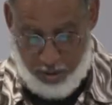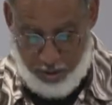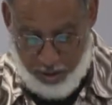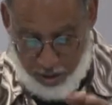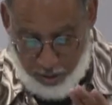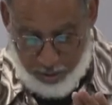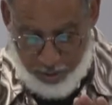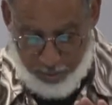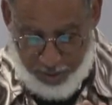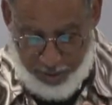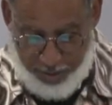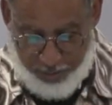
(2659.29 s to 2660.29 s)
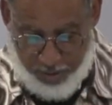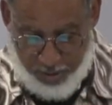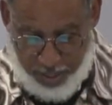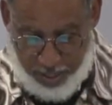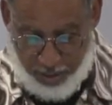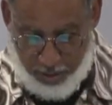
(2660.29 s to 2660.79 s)
He's talking to believers
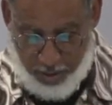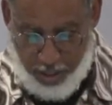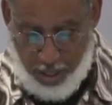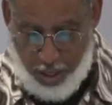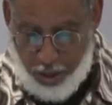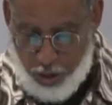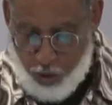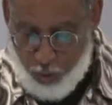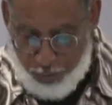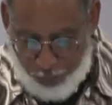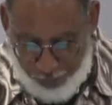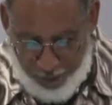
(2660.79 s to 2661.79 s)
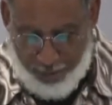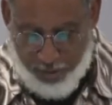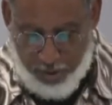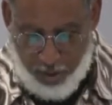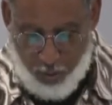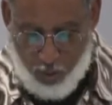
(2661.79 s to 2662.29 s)
now. You
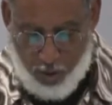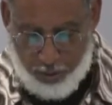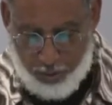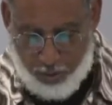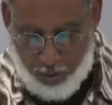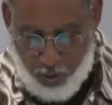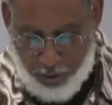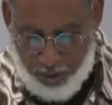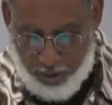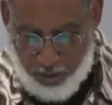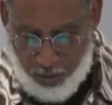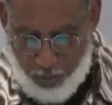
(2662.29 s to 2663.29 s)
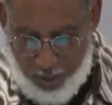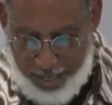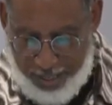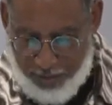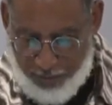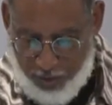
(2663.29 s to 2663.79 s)
previously walked according to the
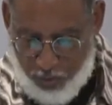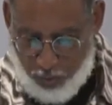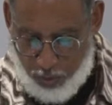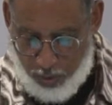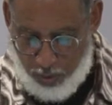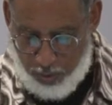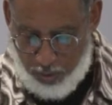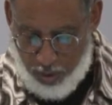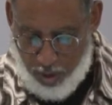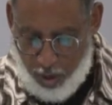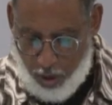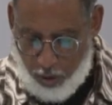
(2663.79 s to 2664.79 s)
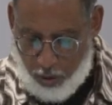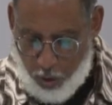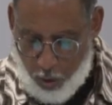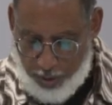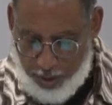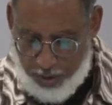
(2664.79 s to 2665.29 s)
ways of this world,
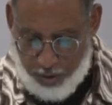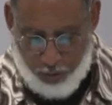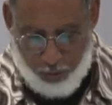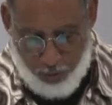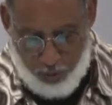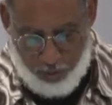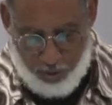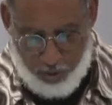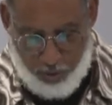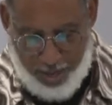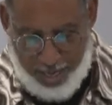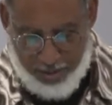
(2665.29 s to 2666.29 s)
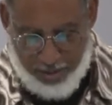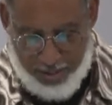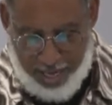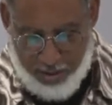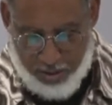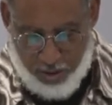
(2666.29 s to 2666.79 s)
according to the ruler who
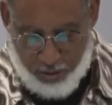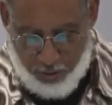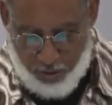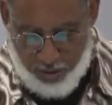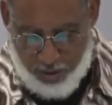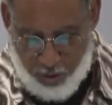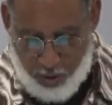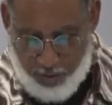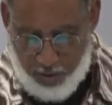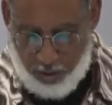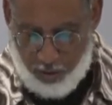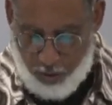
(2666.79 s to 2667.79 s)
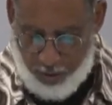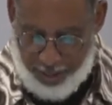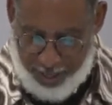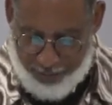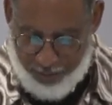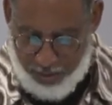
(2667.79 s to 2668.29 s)
exercises authority over the lower
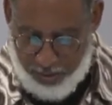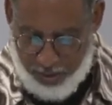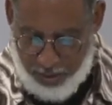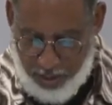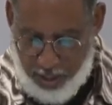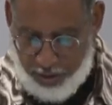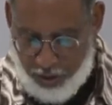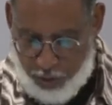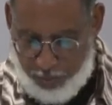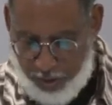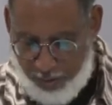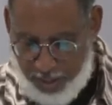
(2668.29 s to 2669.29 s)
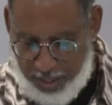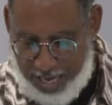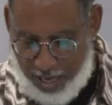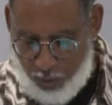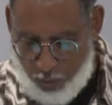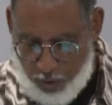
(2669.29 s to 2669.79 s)
heavens, the spirit
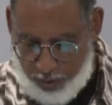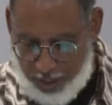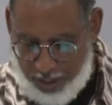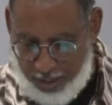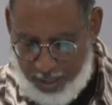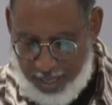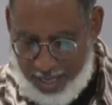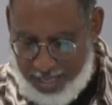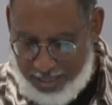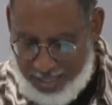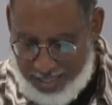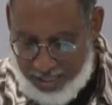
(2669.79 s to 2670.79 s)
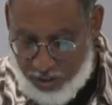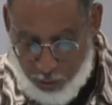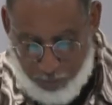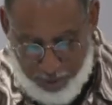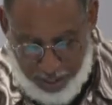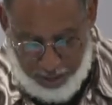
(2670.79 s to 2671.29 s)
now working in the
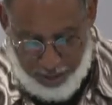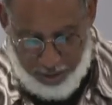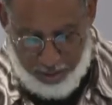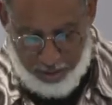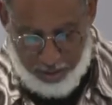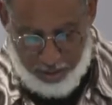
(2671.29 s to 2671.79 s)
disobedient.